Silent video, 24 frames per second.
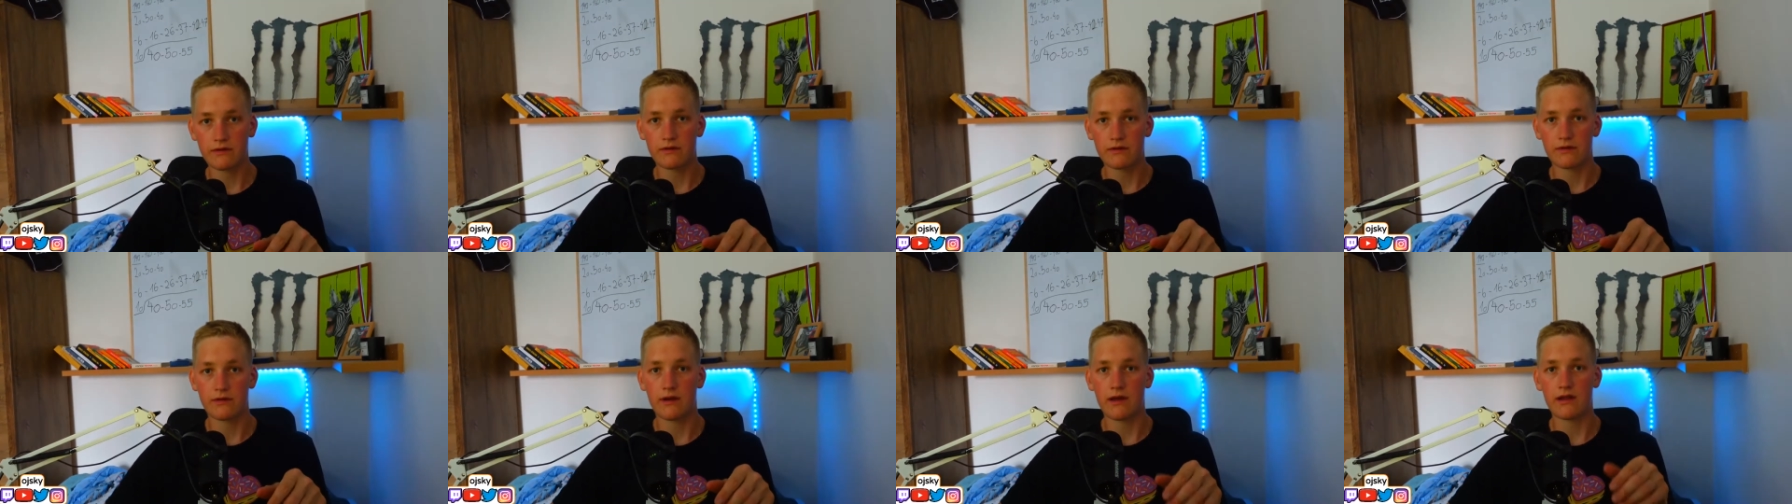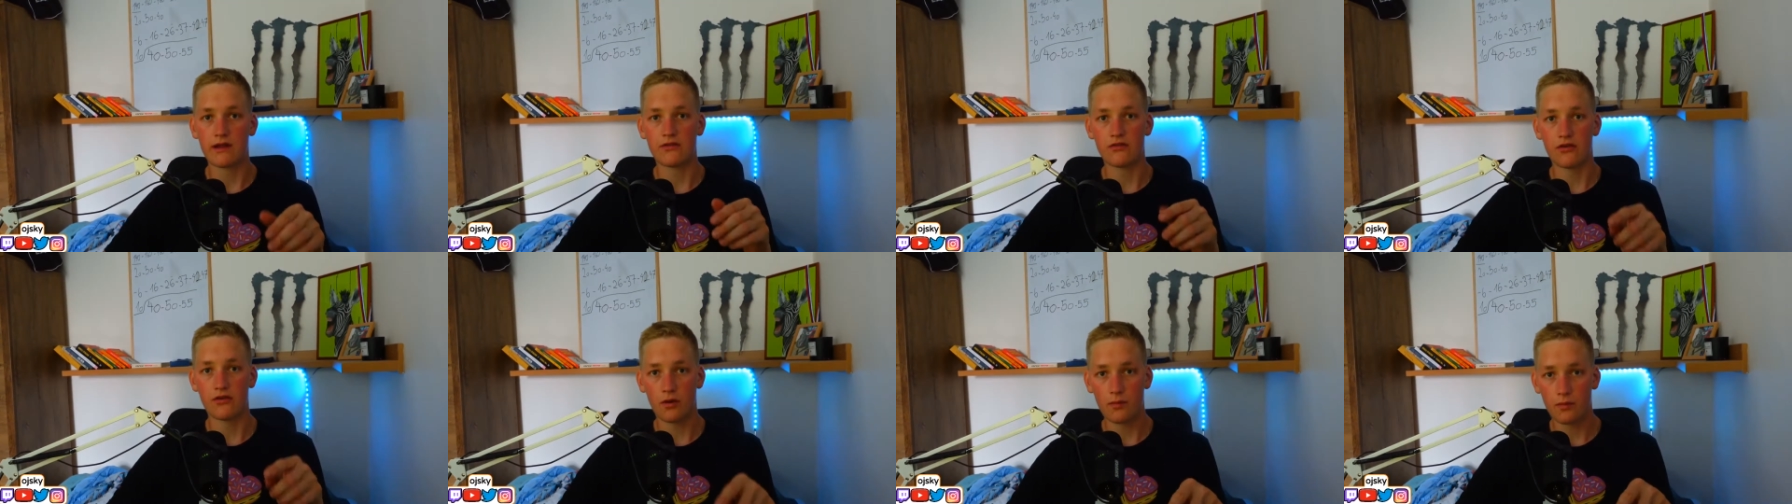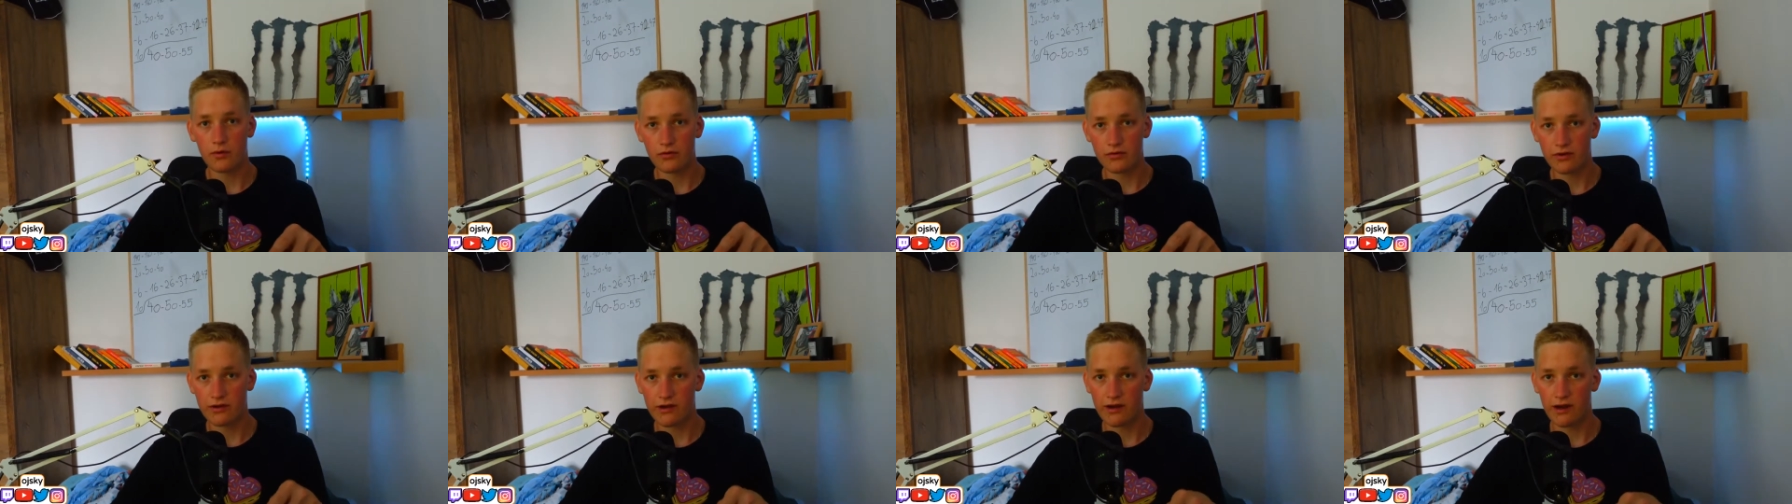and drop on
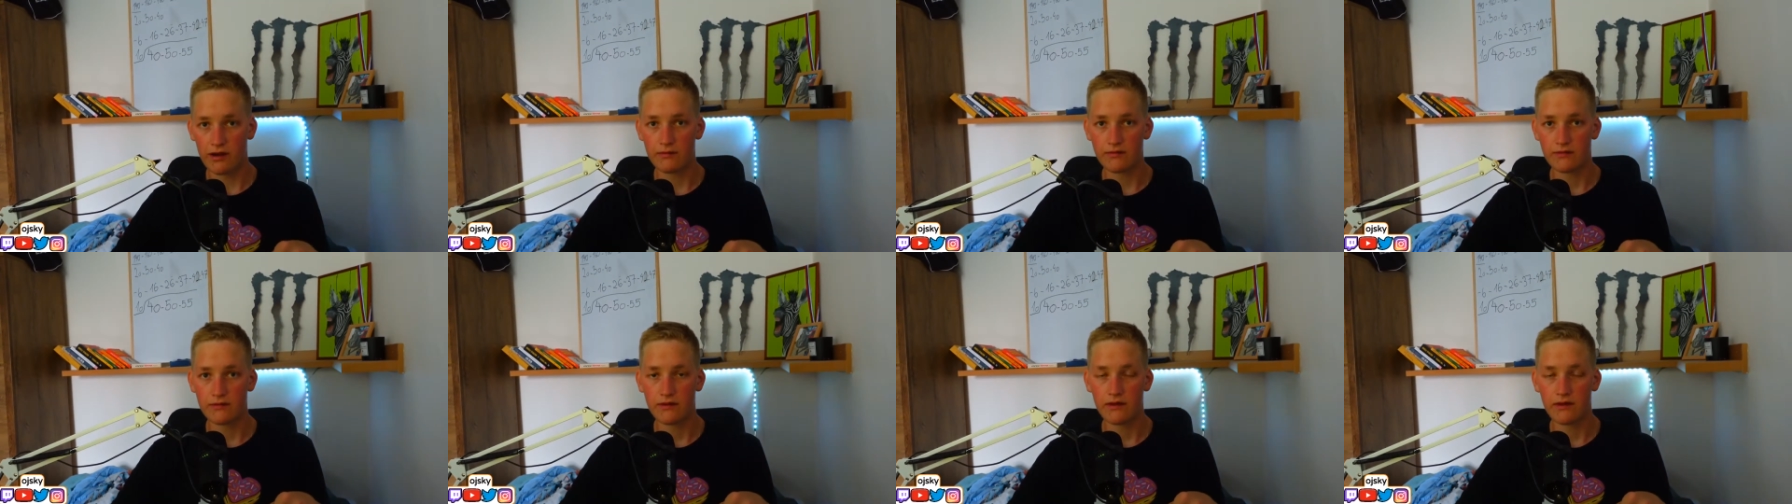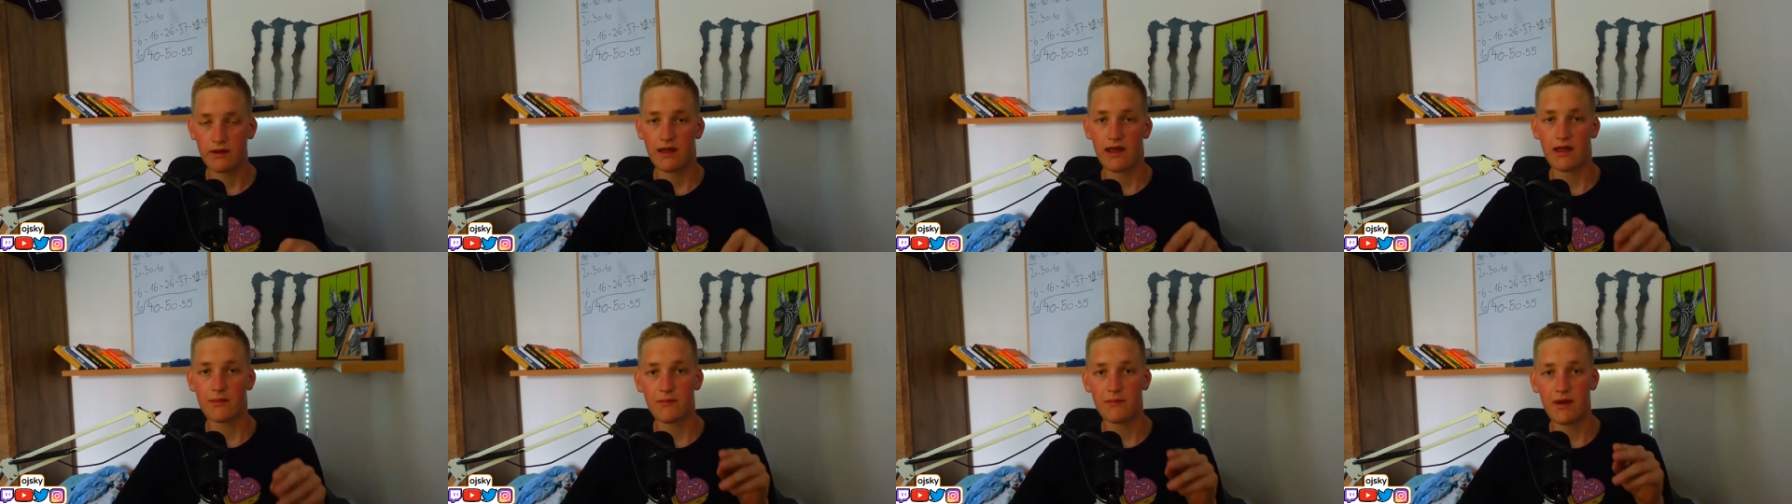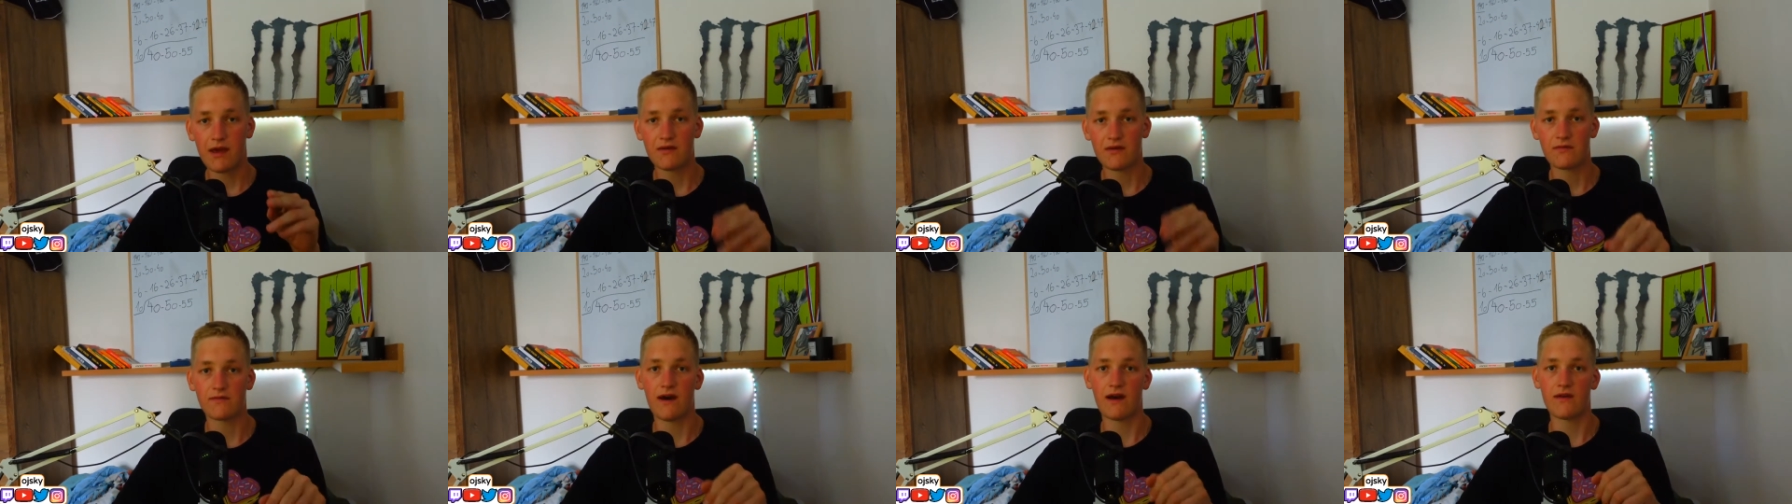the ground and make
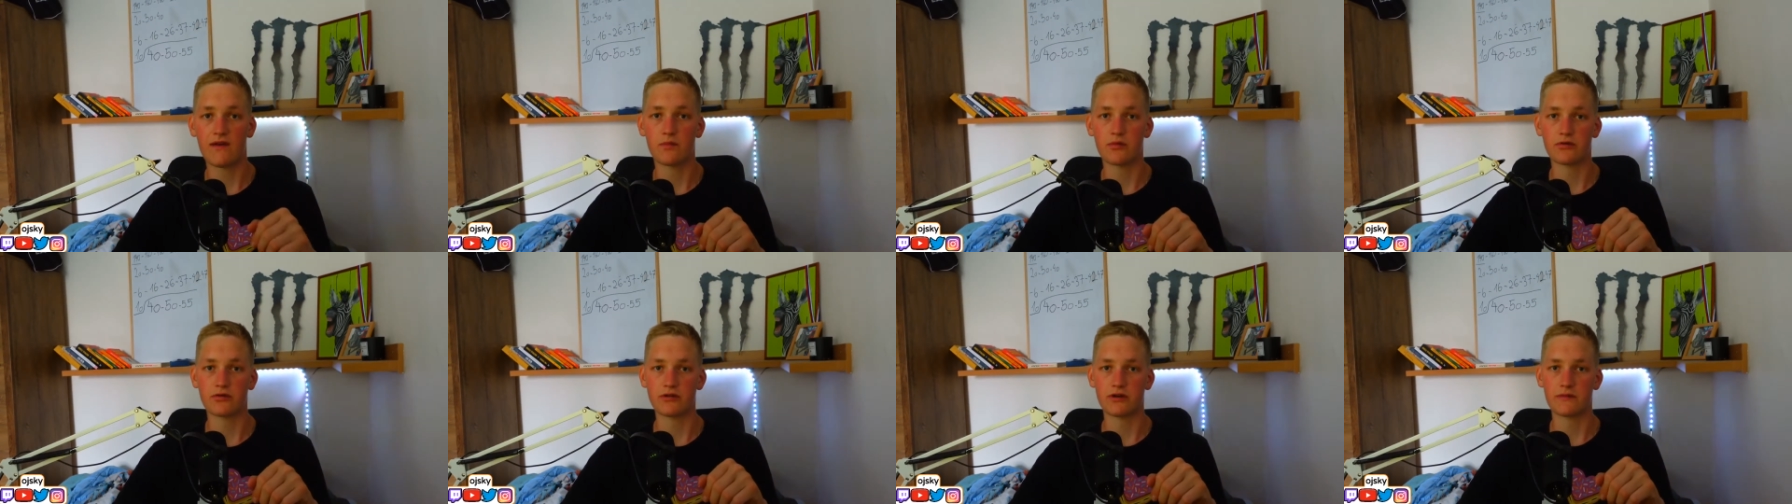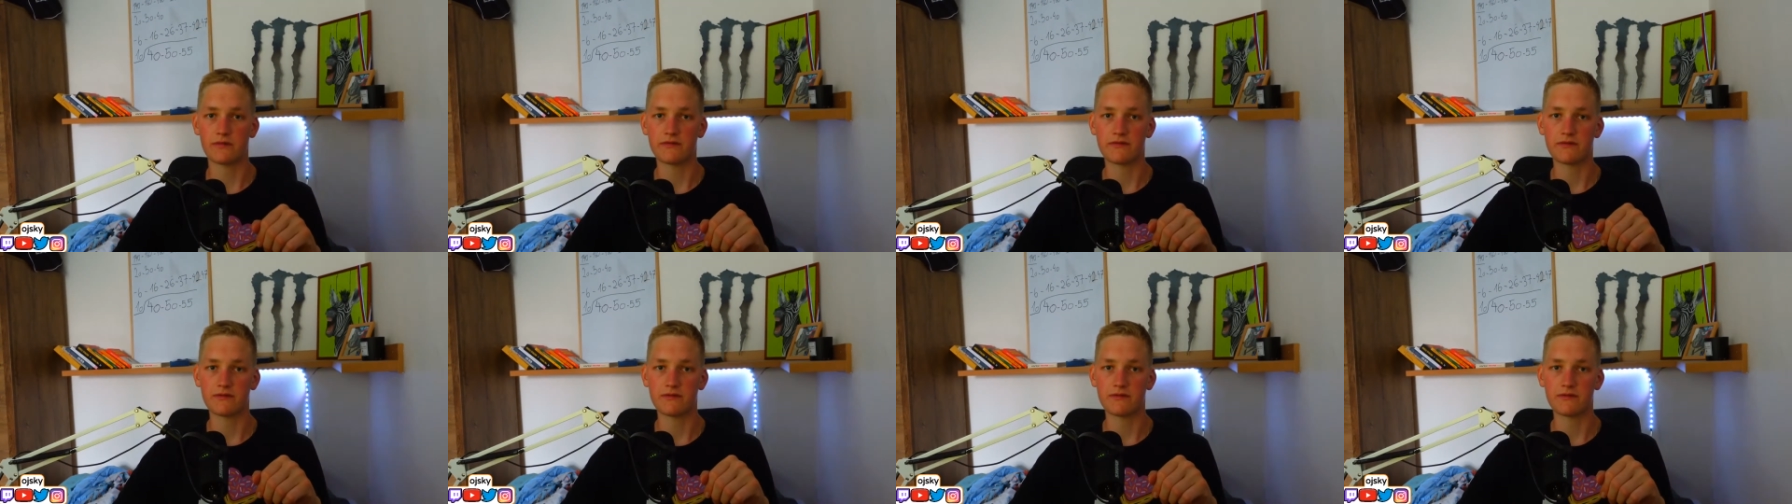5 push ups.